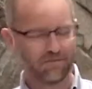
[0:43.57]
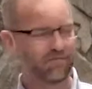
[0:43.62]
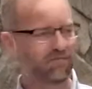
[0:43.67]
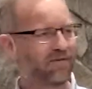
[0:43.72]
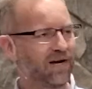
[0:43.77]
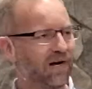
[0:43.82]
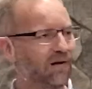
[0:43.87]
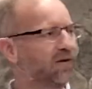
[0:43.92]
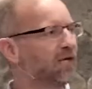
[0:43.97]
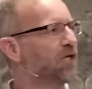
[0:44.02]

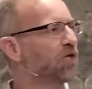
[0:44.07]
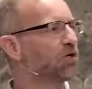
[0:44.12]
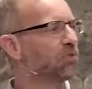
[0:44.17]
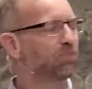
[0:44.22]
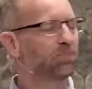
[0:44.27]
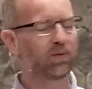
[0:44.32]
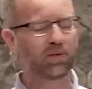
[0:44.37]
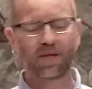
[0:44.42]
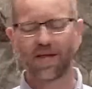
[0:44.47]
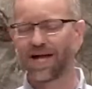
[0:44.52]
Vary your
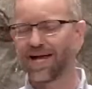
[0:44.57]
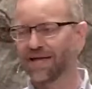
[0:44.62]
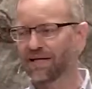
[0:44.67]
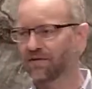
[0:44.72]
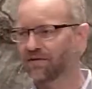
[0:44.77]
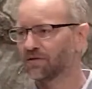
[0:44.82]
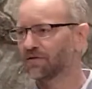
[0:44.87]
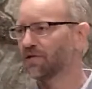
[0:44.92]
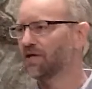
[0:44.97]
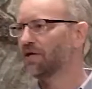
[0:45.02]

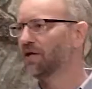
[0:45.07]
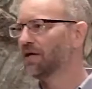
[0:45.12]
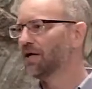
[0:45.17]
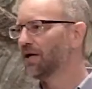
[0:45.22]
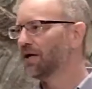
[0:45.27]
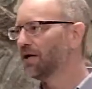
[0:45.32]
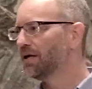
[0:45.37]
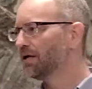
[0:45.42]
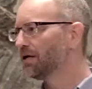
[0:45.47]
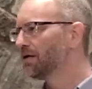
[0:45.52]
place.
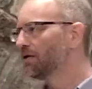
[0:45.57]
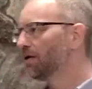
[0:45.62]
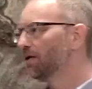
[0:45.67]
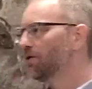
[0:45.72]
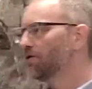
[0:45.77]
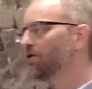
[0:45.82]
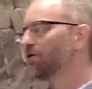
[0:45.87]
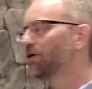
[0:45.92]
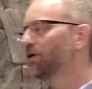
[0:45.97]
You